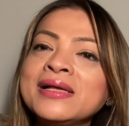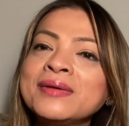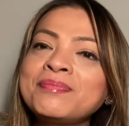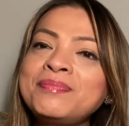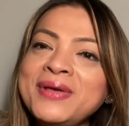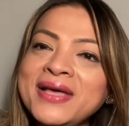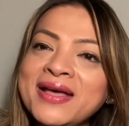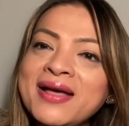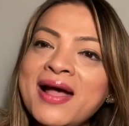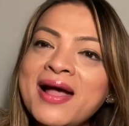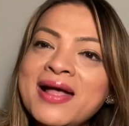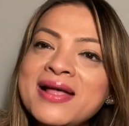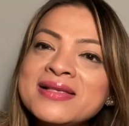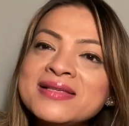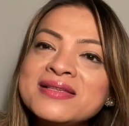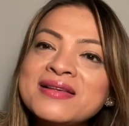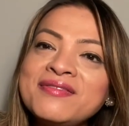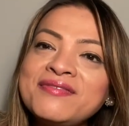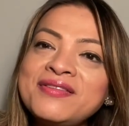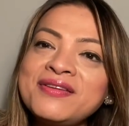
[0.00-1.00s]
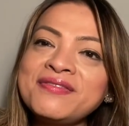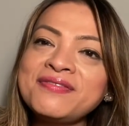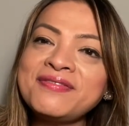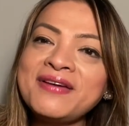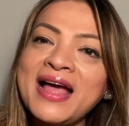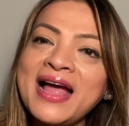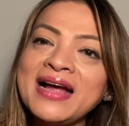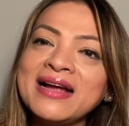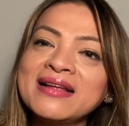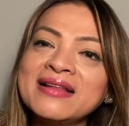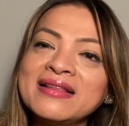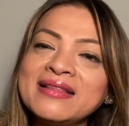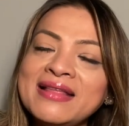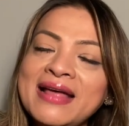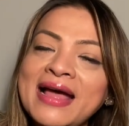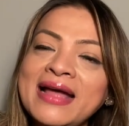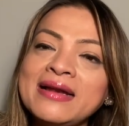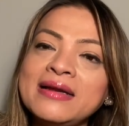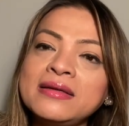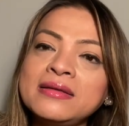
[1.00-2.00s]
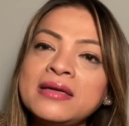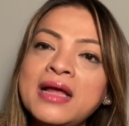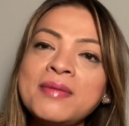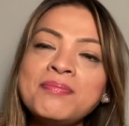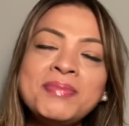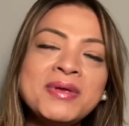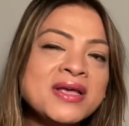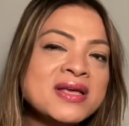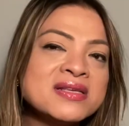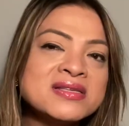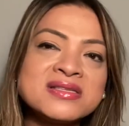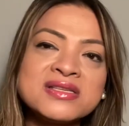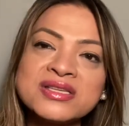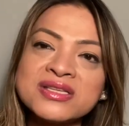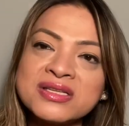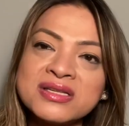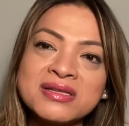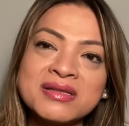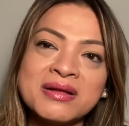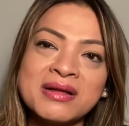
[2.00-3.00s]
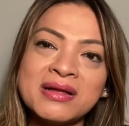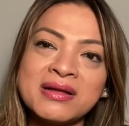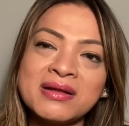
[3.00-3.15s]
because of the fact that, not because the